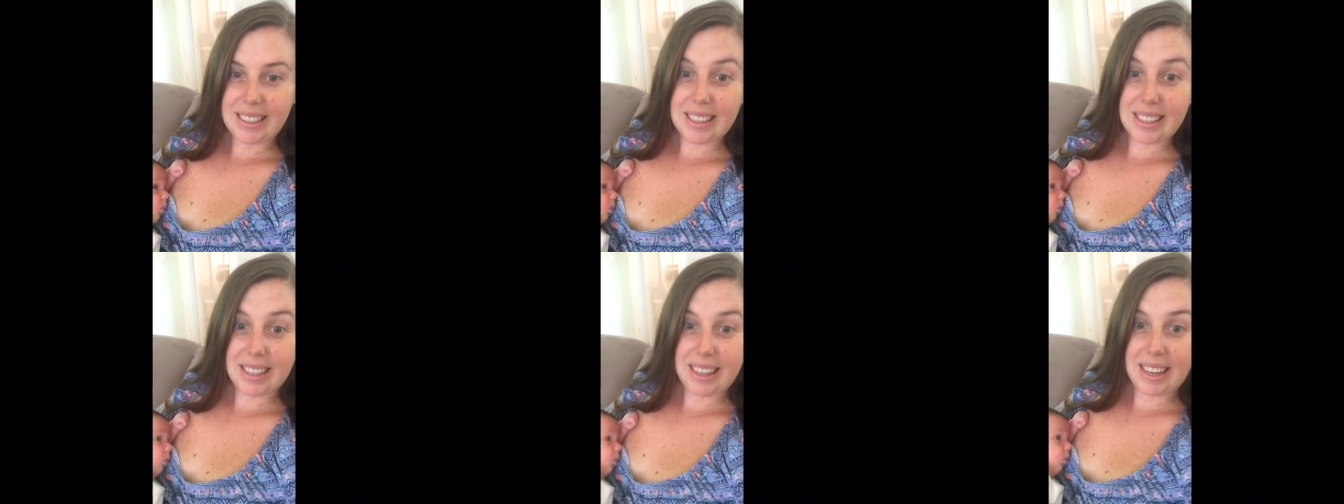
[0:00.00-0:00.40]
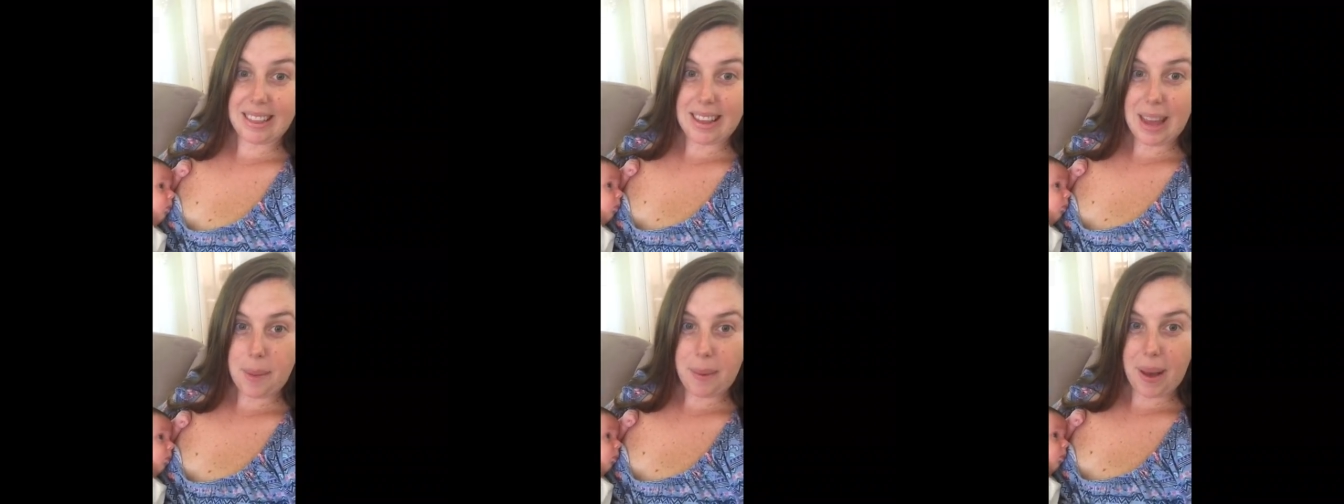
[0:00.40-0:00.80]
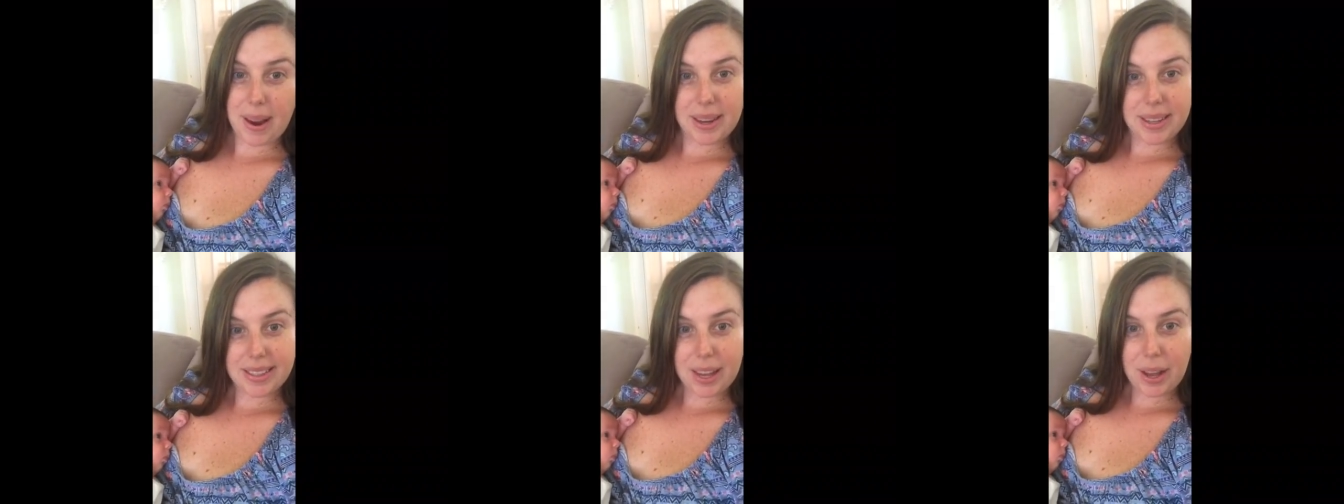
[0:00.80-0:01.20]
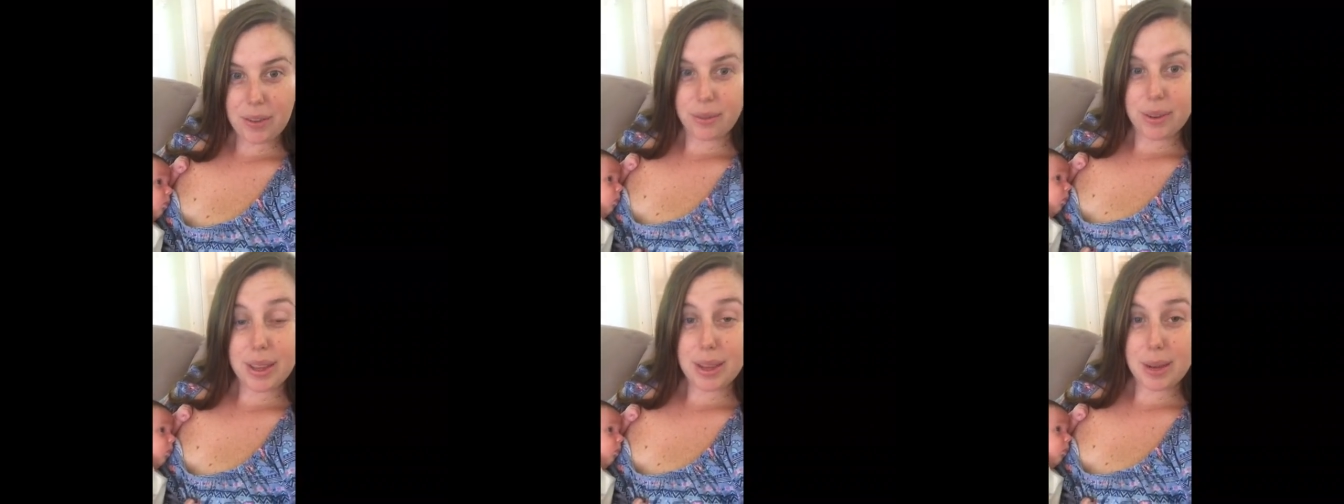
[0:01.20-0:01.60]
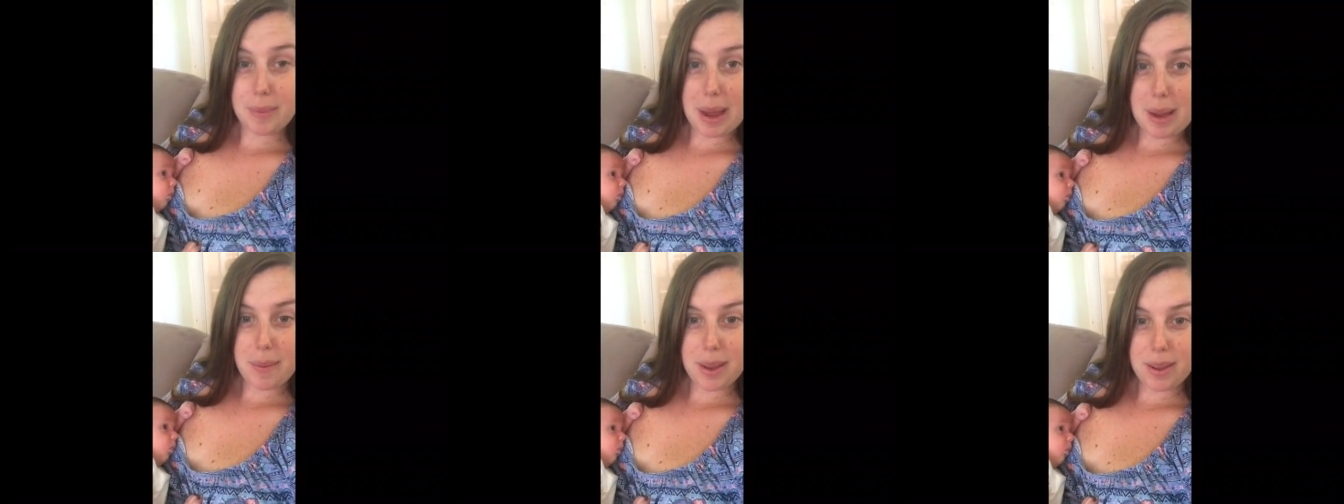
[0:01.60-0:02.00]
sitting in there by yourself with your
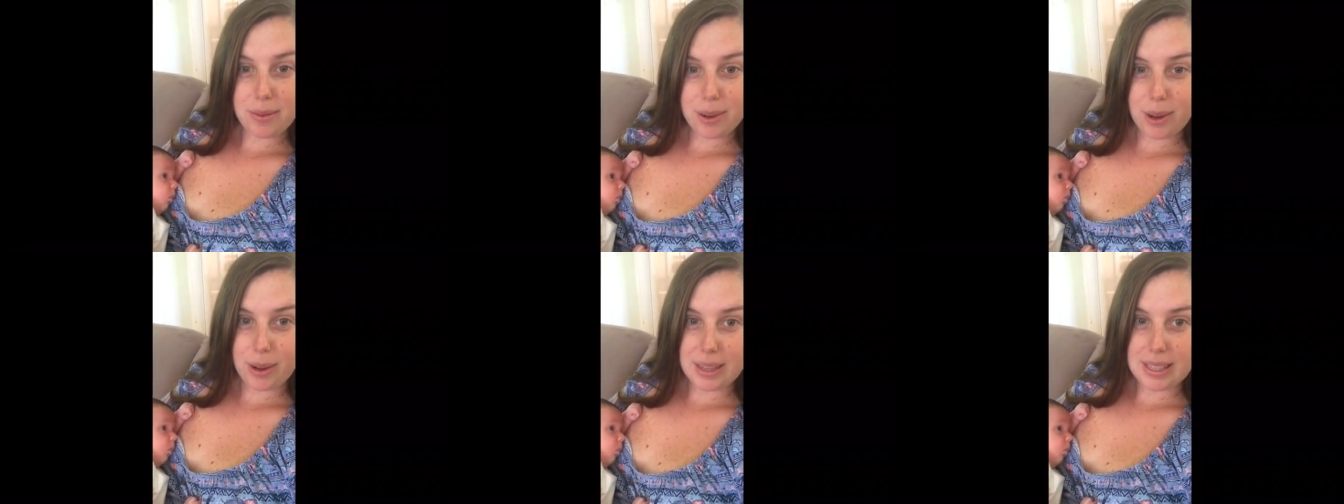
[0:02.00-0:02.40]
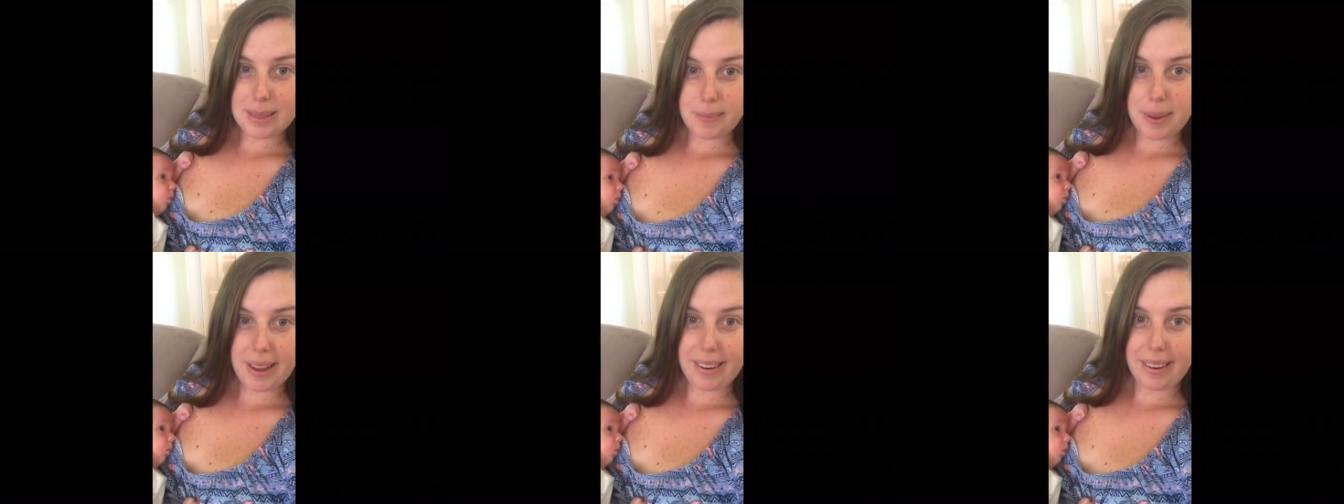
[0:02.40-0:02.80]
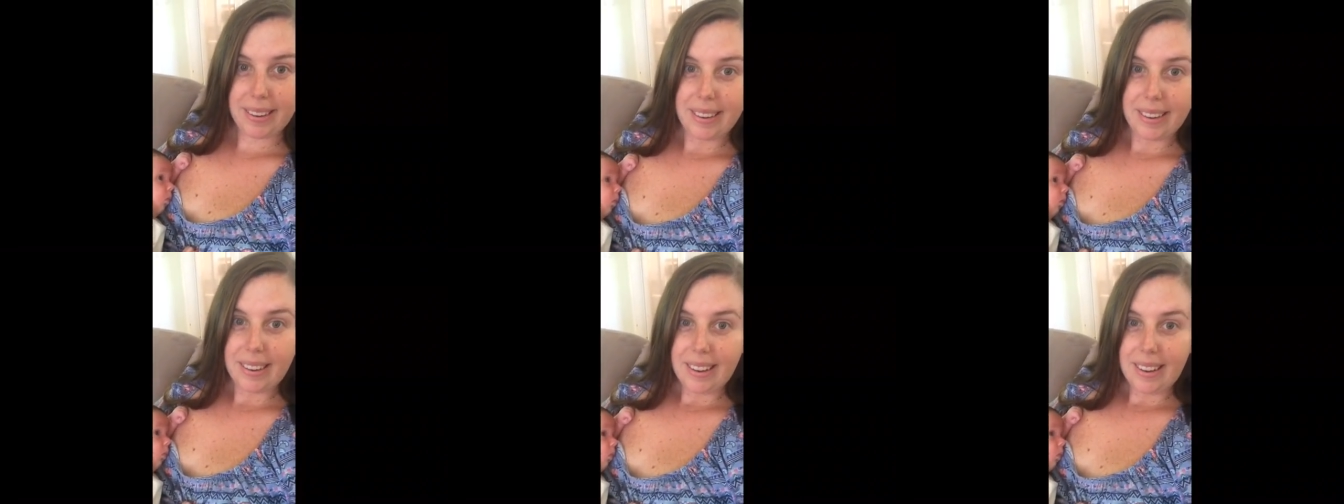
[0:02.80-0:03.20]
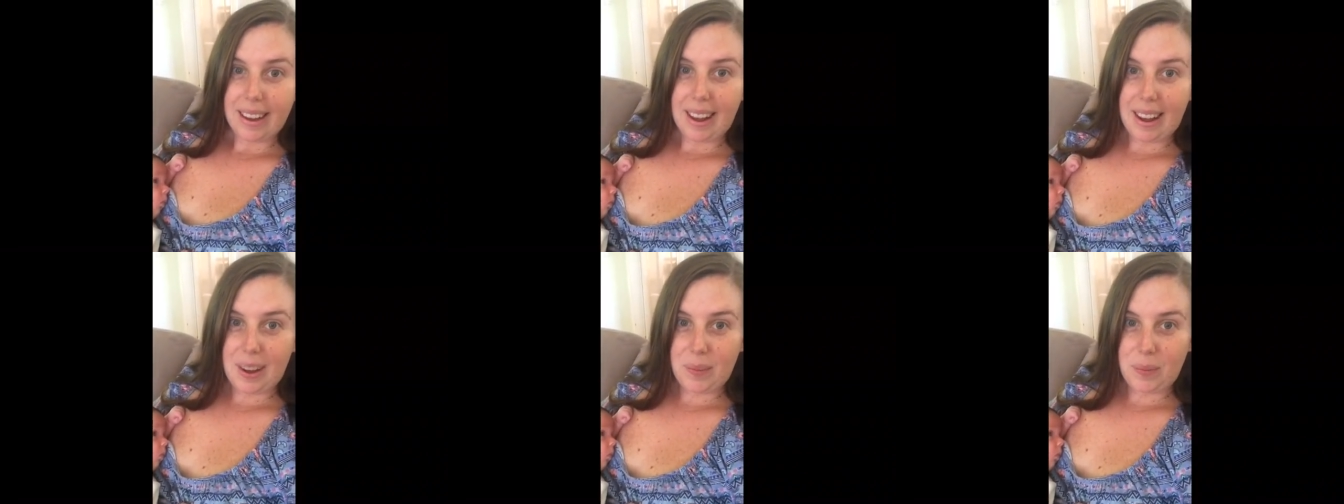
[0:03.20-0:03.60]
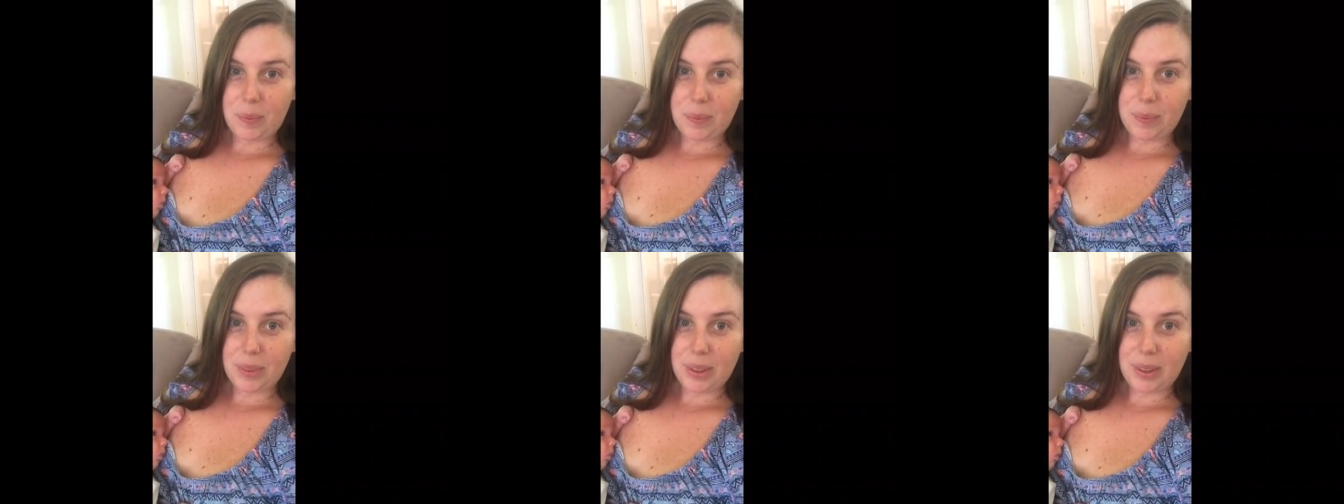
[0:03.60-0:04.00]
baby, of course, but um,
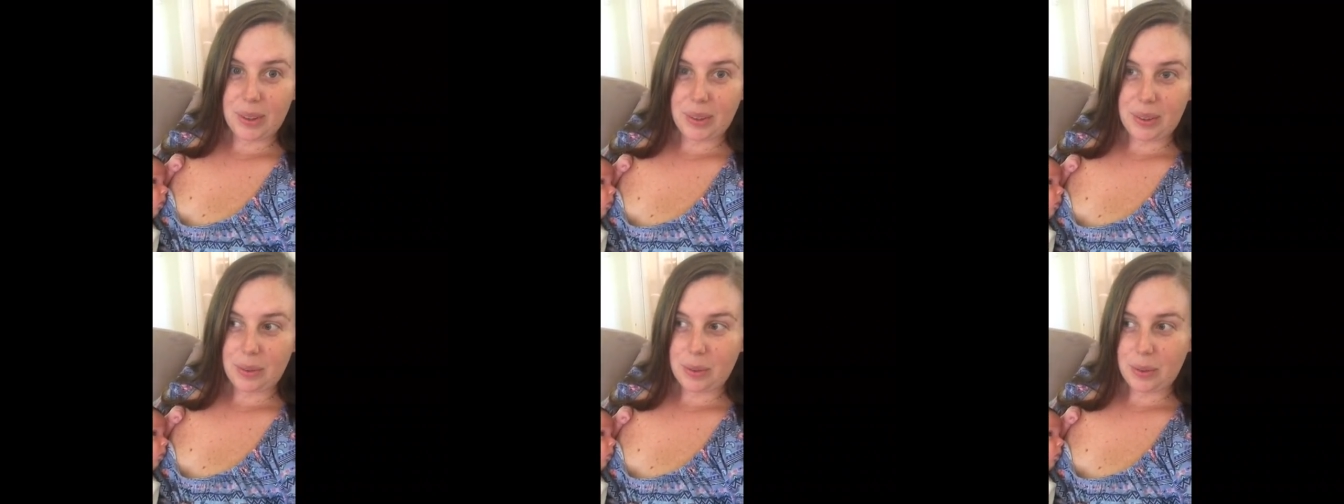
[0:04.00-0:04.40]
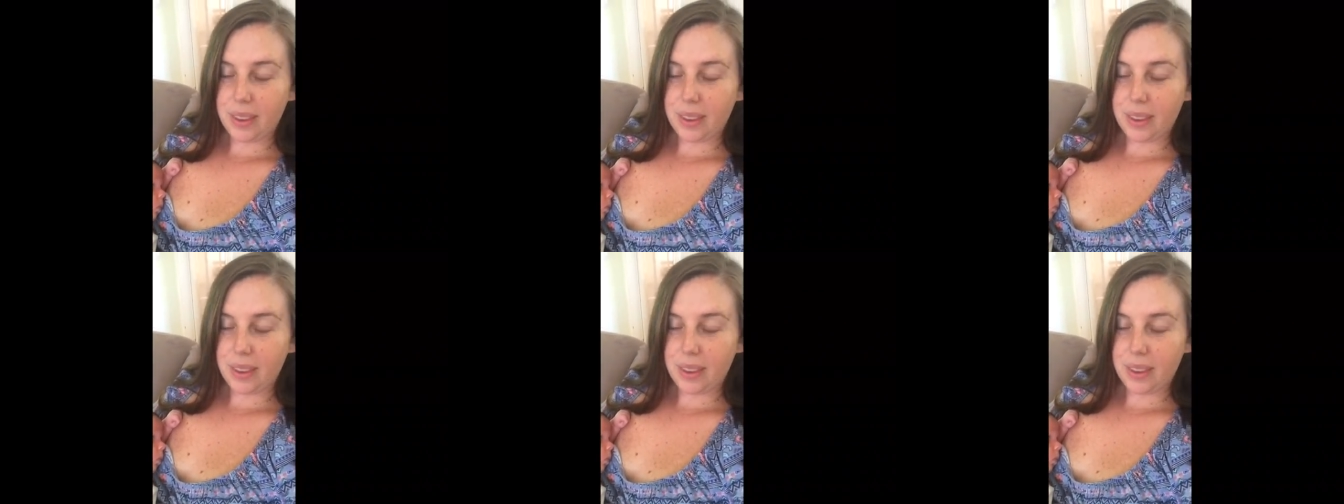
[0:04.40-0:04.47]
you know.